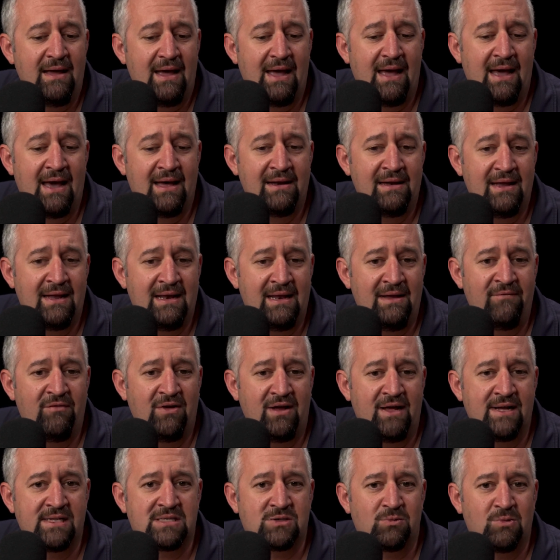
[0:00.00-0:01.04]
And it
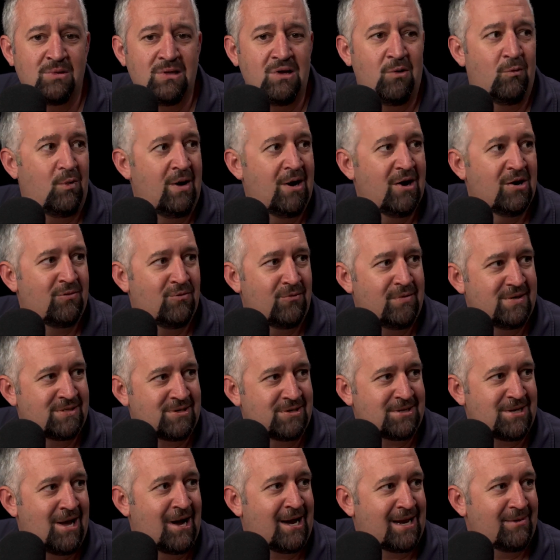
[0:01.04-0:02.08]
even gets really weird when we
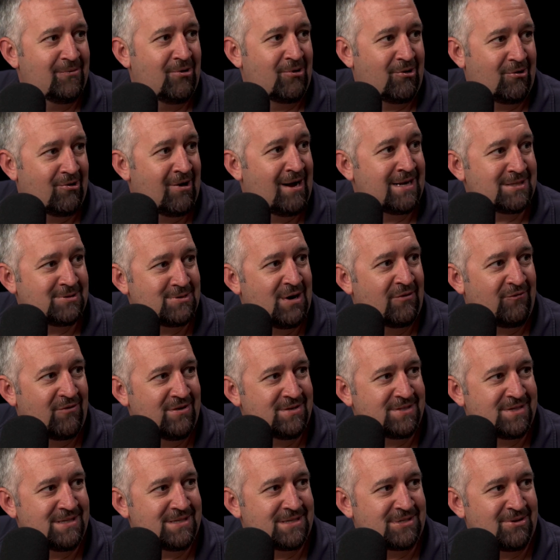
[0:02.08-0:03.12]
start talking about
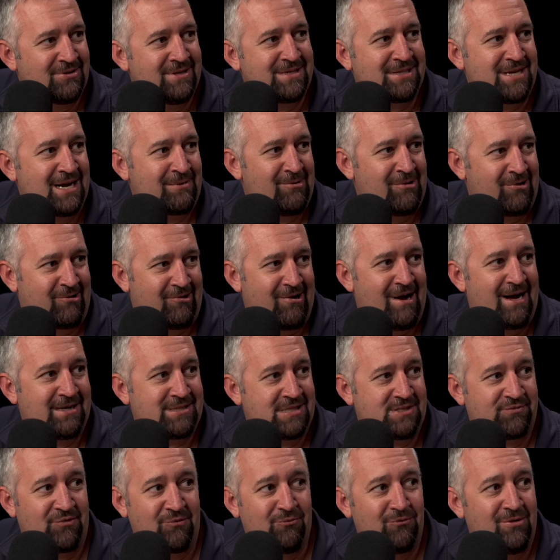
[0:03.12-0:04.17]
cross-references. So let's talk about
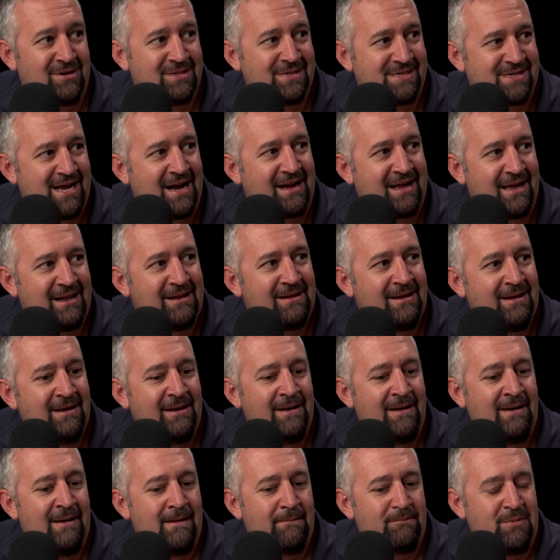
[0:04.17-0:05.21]
crosses for 1 second.
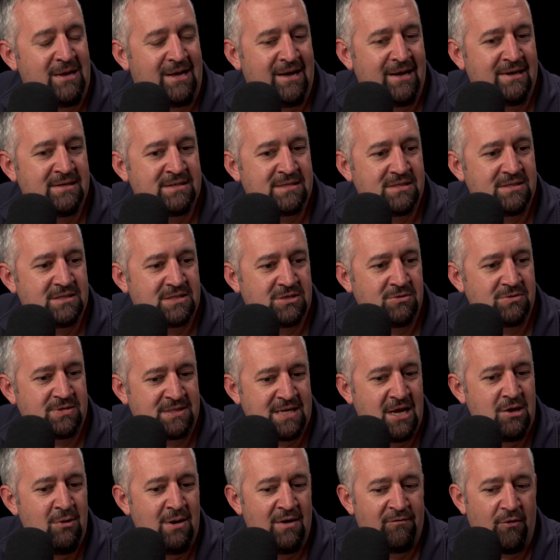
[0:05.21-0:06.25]
So
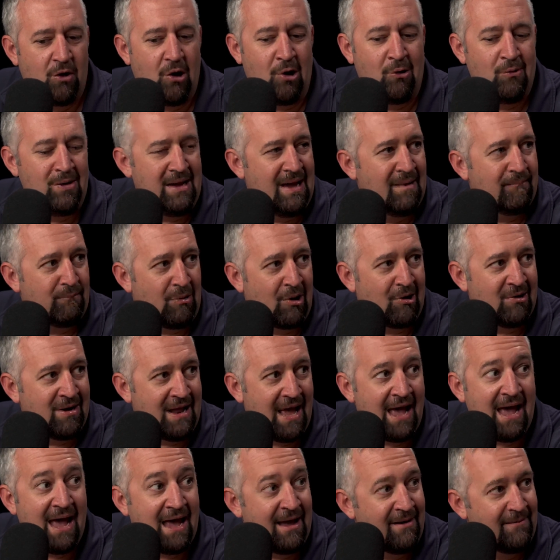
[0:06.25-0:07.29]
say you have OEM
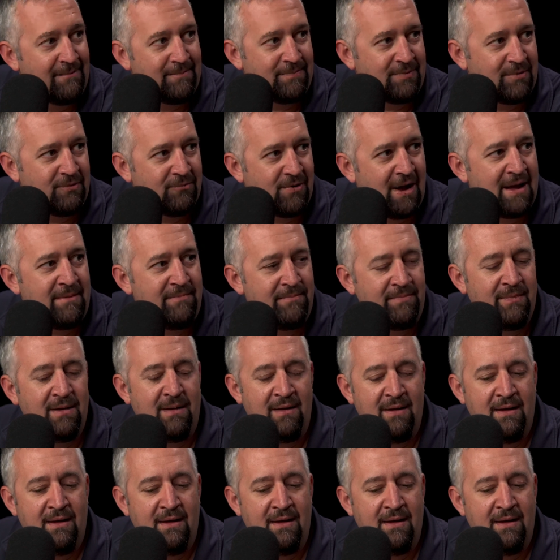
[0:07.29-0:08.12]
part A, right?